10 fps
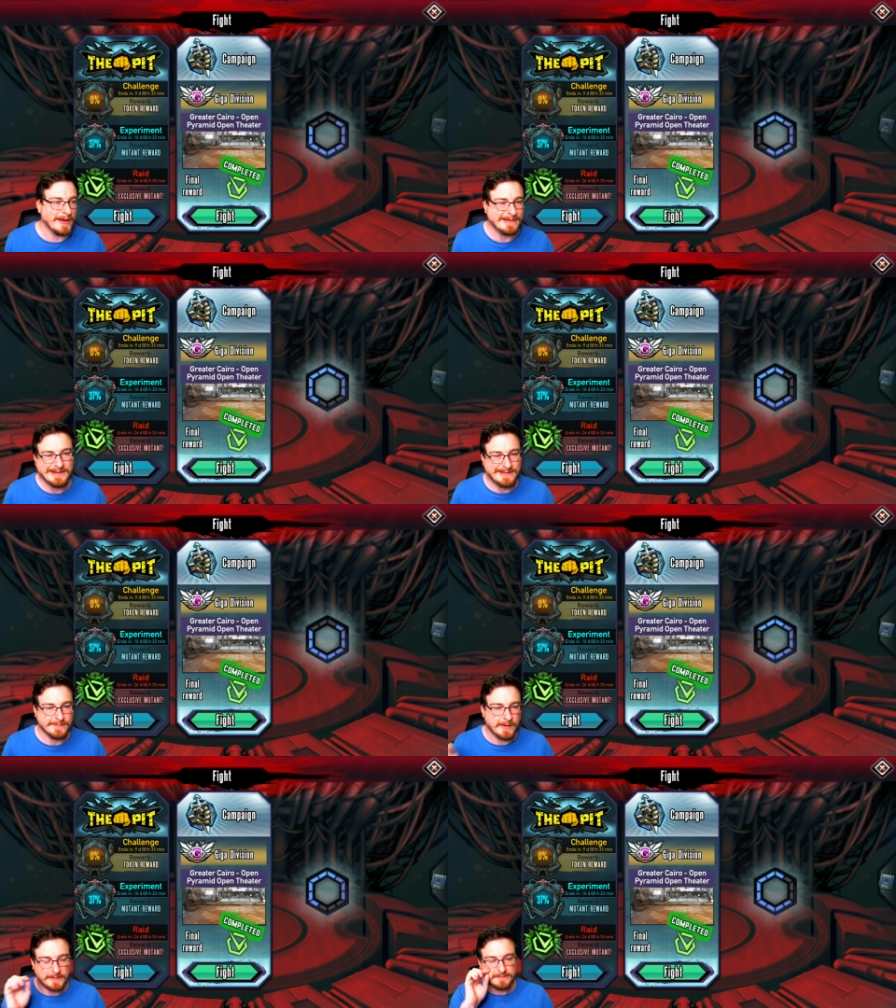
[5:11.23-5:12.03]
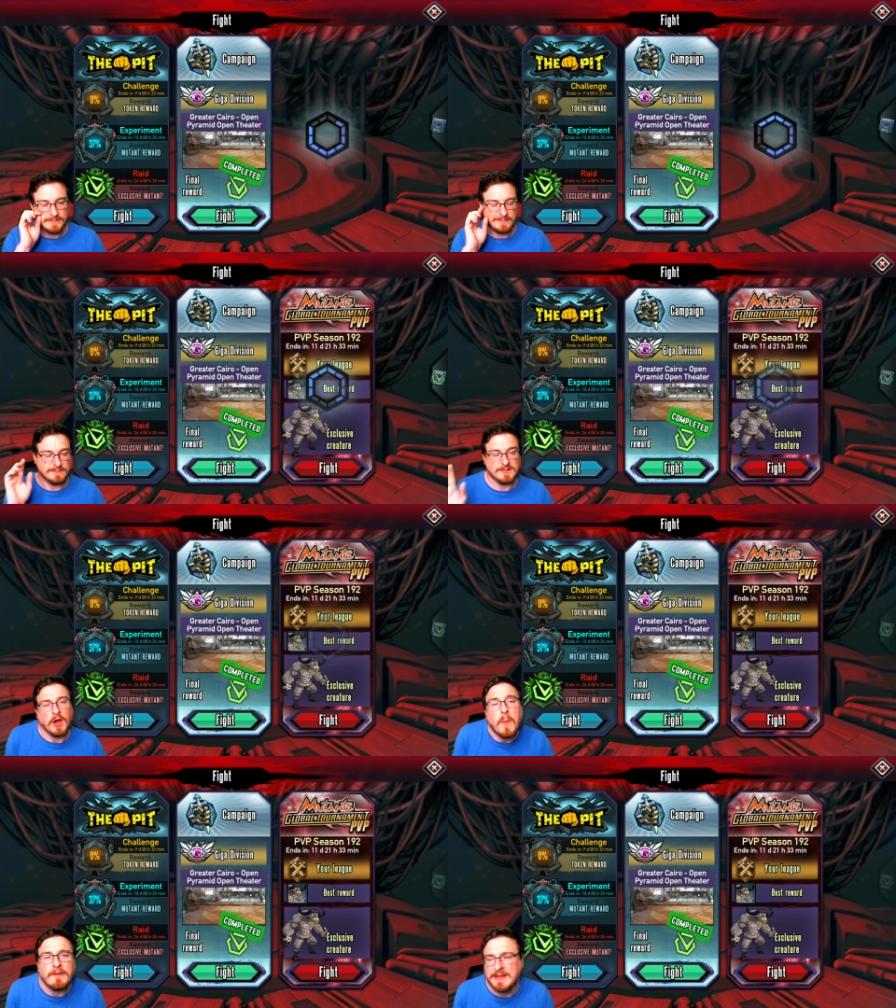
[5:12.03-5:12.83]
I, I
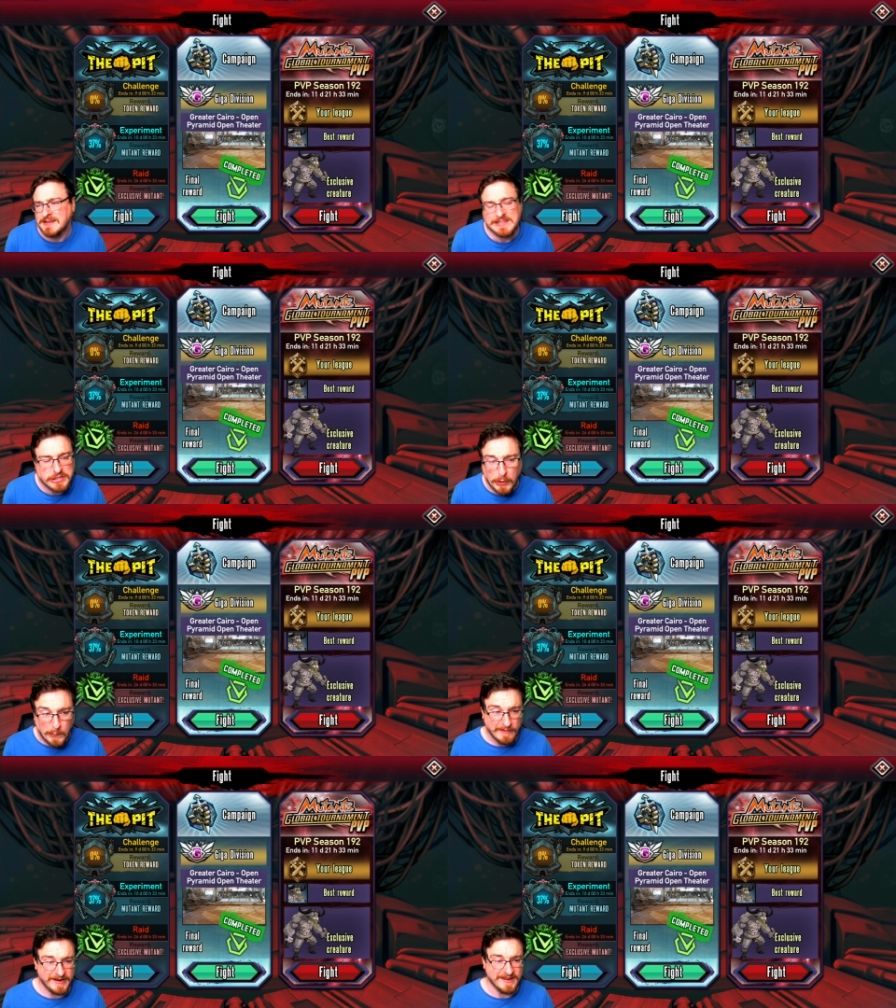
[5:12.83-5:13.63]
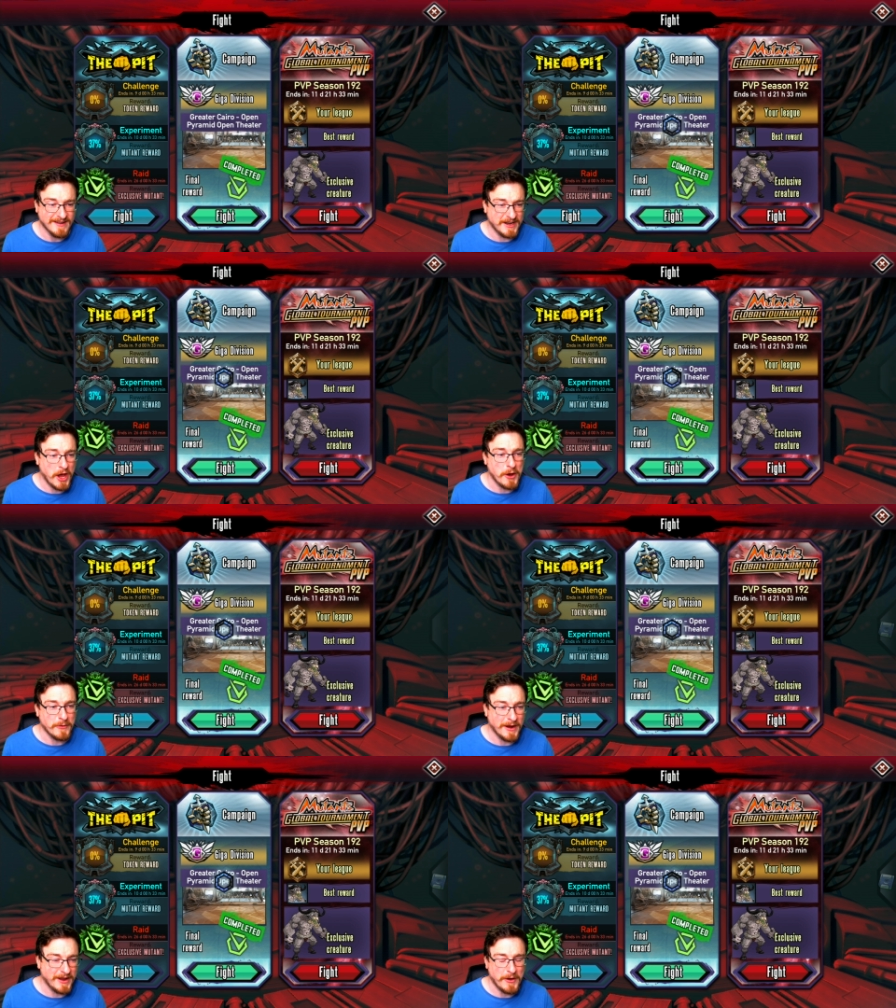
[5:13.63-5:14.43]
don't worry. Don't worry. I know.
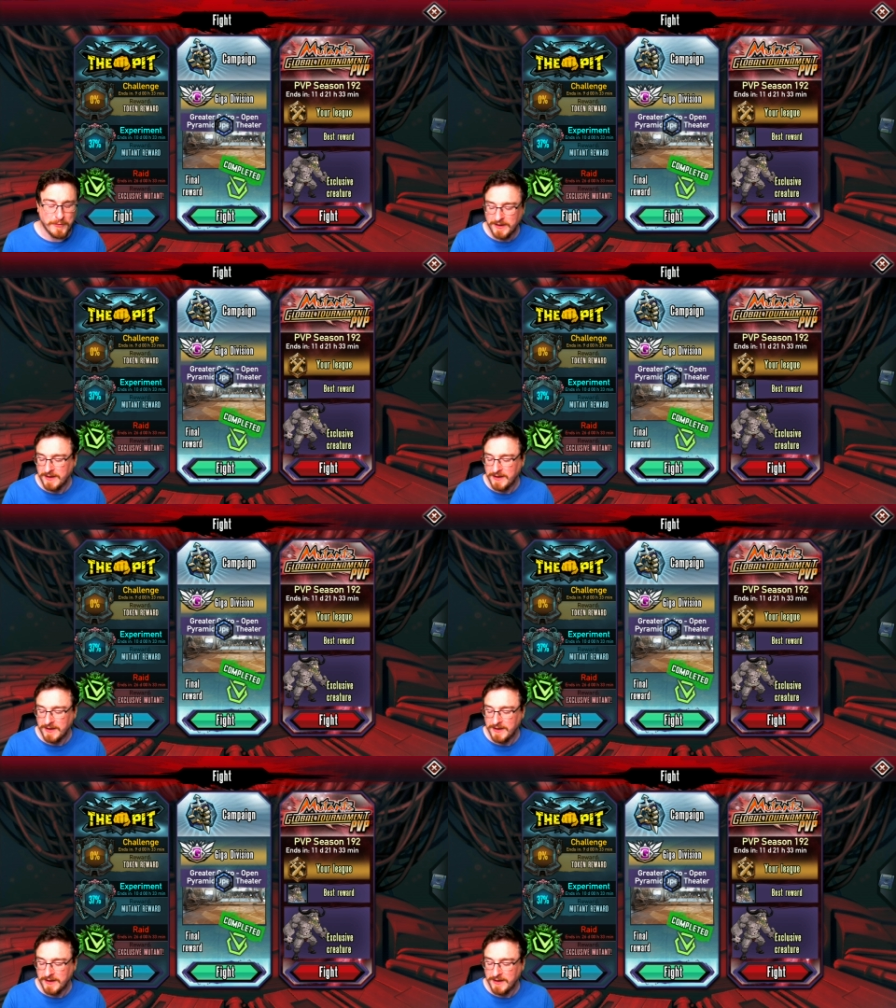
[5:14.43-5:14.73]
I know.